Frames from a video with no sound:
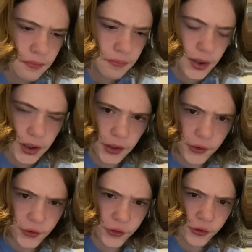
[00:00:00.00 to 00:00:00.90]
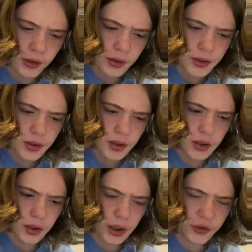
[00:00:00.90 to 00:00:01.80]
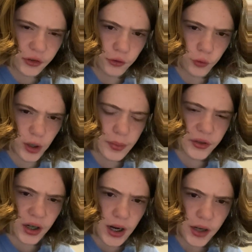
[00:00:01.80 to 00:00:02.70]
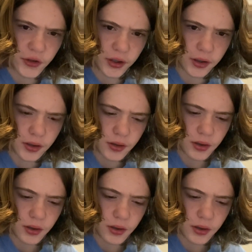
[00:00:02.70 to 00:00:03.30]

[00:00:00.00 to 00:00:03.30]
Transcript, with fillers: because it's extremely toxic,